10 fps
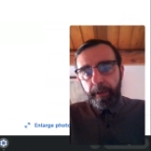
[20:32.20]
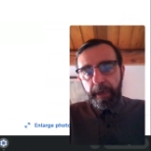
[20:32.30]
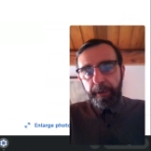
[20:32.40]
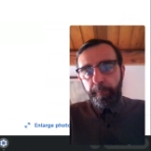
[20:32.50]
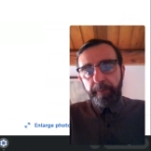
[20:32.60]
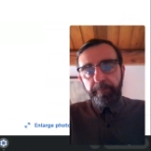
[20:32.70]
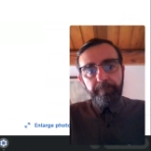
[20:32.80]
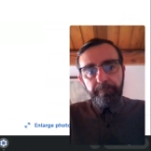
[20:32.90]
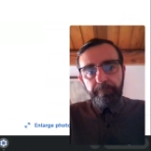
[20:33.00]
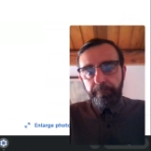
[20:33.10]
Anyway,
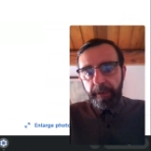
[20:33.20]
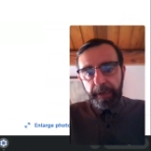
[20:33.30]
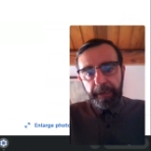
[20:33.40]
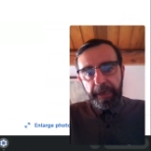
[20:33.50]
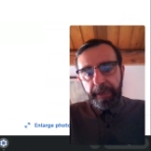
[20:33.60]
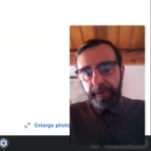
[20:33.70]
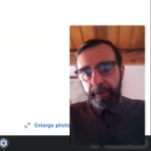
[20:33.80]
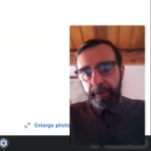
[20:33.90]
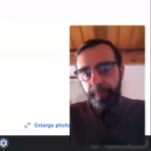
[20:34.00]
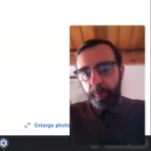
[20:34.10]
again,
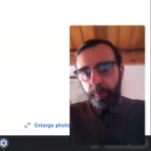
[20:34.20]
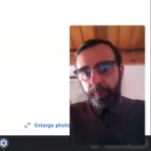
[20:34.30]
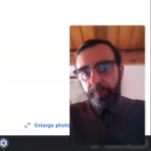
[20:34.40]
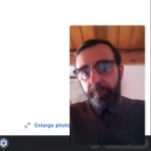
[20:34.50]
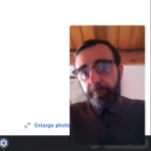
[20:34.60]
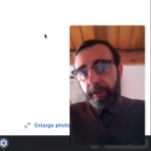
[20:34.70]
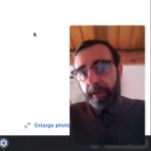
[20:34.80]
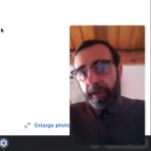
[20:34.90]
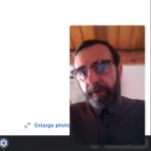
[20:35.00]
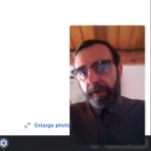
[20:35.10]
I'm not. They
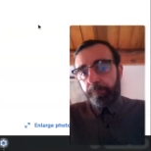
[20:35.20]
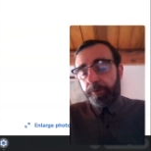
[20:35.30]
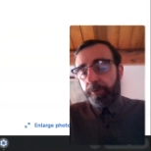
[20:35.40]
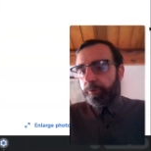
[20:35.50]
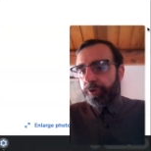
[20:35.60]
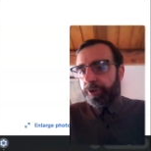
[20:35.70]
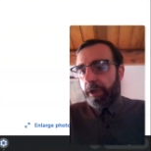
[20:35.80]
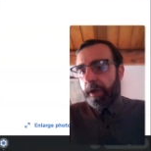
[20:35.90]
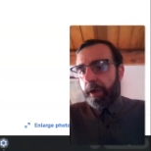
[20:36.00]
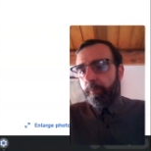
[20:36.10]
have an outdoor
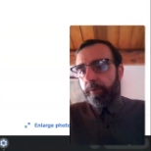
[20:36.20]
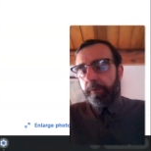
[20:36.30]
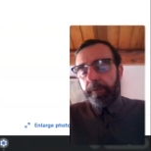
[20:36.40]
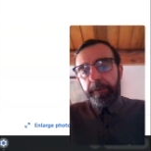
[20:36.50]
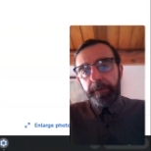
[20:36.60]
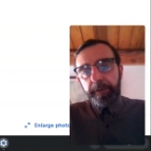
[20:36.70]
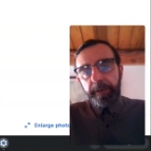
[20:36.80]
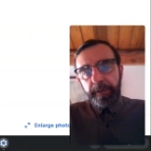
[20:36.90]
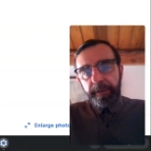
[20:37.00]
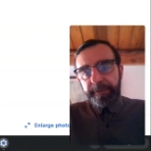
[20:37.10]
shower.
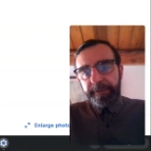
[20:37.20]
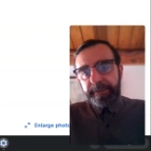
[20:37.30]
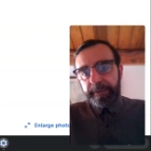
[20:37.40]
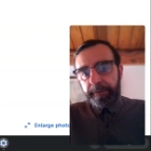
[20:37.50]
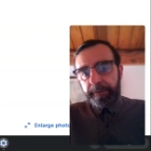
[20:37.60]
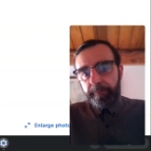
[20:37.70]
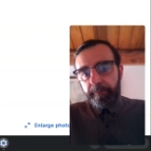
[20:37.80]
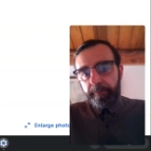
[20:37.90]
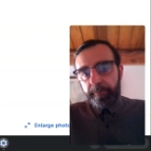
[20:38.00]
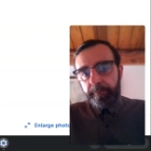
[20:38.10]
Let's see.
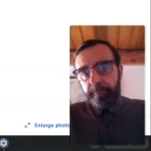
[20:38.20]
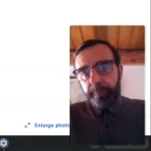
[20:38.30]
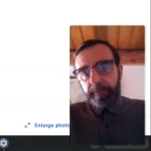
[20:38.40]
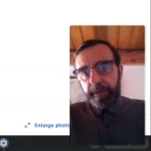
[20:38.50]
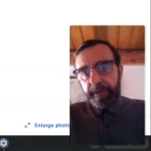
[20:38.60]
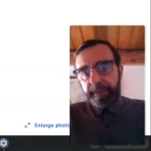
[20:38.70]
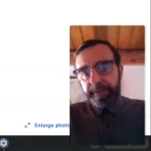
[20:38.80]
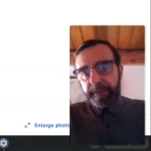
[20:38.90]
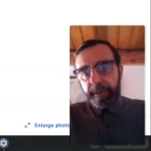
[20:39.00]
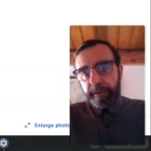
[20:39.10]
There
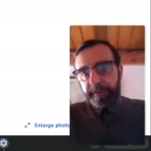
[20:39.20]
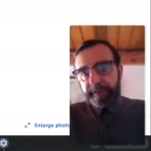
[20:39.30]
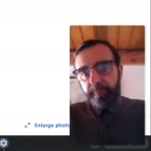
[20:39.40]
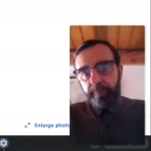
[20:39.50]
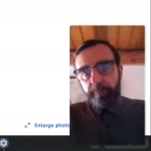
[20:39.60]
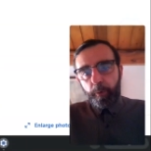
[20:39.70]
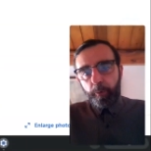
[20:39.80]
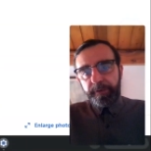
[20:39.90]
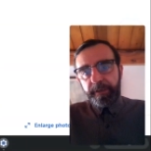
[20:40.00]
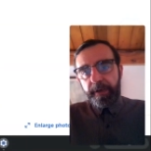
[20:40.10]
is a small
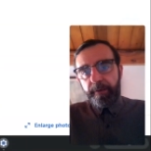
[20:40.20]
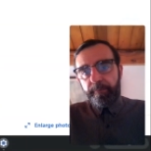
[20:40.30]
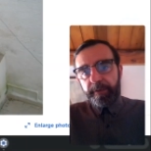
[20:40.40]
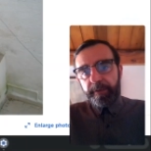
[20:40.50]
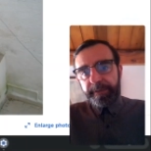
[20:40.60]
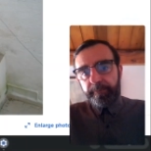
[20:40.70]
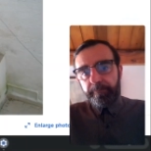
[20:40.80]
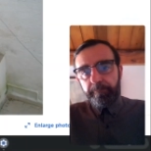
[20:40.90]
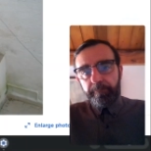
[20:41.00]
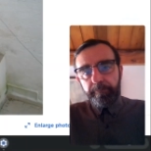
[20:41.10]
terrace.
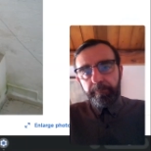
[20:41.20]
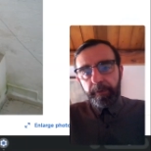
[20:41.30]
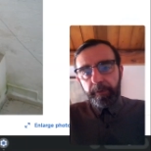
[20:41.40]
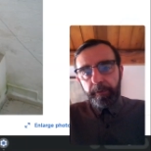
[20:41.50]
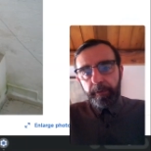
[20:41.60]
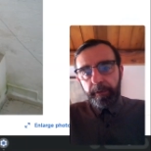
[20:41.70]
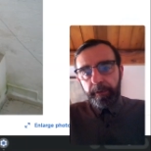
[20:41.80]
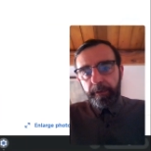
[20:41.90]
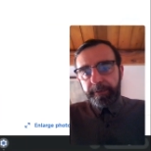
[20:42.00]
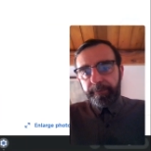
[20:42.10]

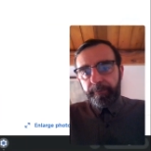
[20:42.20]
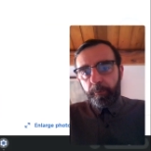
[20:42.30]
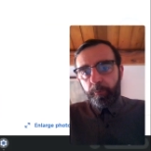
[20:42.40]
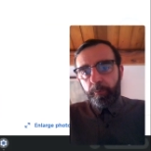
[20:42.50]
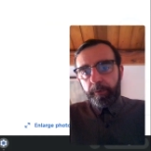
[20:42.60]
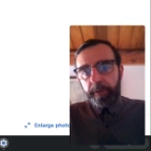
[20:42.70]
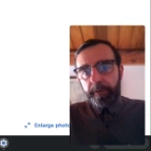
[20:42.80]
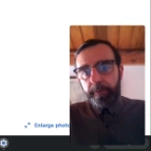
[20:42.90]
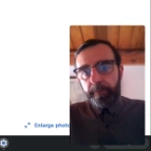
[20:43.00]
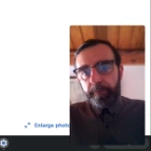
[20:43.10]
Let's have a look.
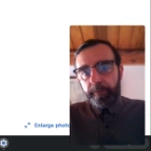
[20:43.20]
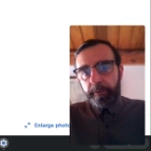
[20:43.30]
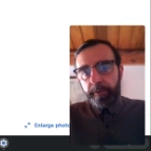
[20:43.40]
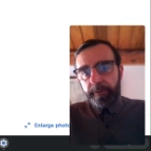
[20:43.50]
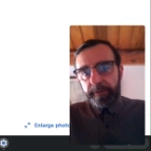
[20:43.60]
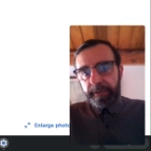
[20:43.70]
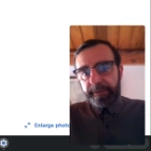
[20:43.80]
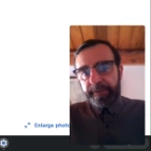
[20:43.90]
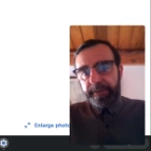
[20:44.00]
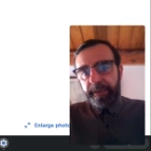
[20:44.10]

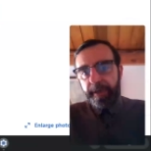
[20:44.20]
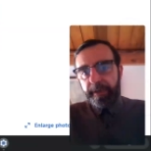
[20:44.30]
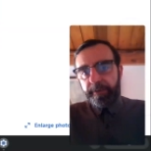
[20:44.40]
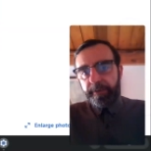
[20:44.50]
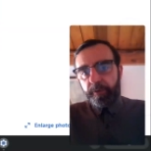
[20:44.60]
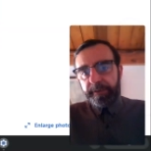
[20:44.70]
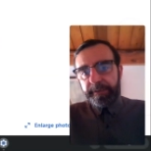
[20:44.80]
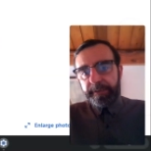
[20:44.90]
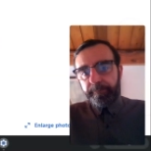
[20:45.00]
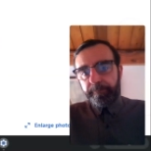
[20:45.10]
That's the entrance.